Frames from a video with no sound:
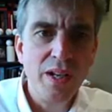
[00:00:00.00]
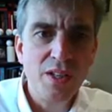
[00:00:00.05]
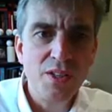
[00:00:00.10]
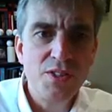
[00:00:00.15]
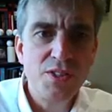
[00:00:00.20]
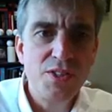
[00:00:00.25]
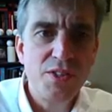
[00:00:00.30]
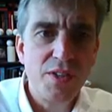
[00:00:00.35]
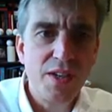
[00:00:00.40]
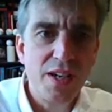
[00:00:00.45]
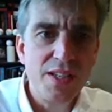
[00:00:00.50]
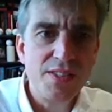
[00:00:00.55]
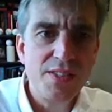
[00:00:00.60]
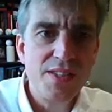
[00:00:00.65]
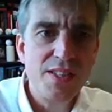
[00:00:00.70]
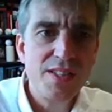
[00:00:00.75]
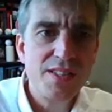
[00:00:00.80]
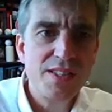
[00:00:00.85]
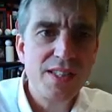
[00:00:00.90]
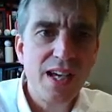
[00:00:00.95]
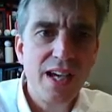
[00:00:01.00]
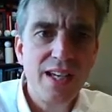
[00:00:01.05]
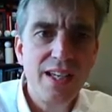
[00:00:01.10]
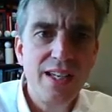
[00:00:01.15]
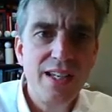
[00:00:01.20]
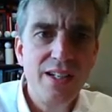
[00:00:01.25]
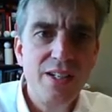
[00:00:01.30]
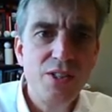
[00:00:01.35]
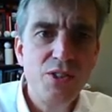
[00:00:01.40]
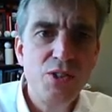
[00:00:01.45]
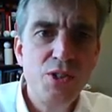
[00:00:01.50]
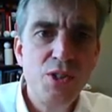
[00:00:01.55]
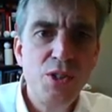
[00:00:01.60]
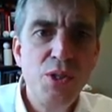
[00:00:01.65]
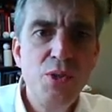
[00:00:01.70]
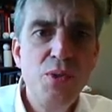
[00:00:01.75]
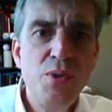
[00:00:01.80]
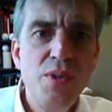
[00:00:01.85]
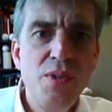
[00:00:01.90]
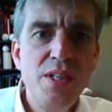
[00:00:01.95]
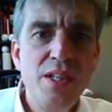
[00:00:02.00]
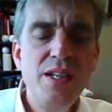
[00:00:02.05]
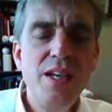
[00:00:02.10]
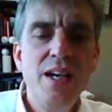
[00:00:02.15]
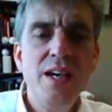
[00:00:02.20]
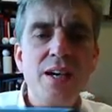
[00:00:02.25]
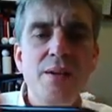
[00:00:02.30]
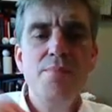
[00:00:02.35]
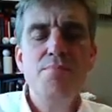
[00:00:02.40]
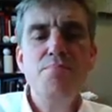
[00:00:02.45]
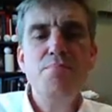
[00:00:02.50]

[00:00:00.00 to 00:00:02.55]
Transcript: Reynolds stress, this guy here, to the